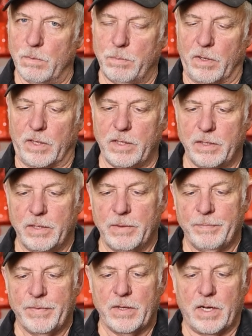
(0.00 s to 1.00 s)
or pulley,
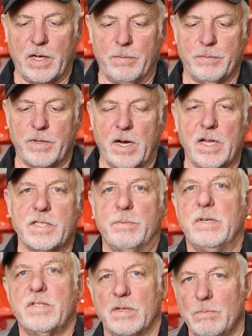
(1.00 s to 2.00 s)
there has to
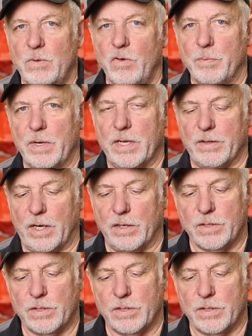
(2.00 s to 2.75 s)
be some movement in there.